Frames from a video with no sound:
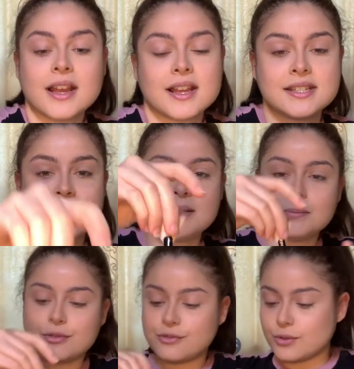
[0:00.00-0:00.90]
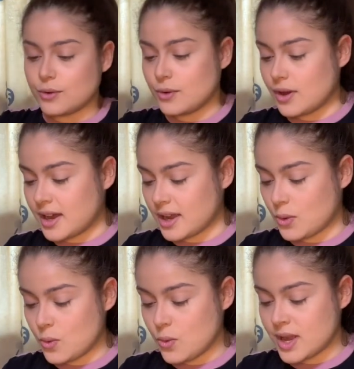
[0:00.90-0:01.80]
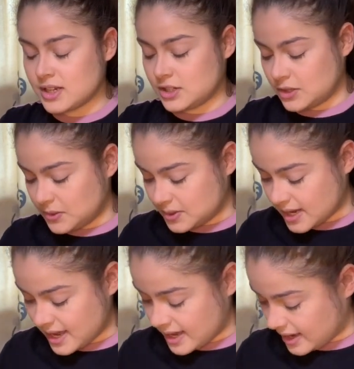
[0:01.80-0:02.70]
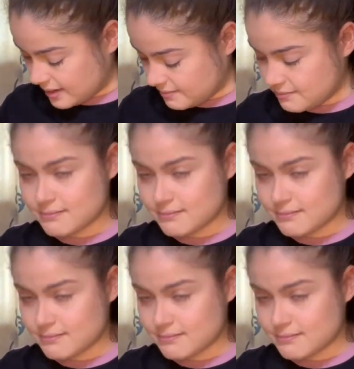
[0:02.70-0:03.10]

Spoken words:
Like I said before, I always use a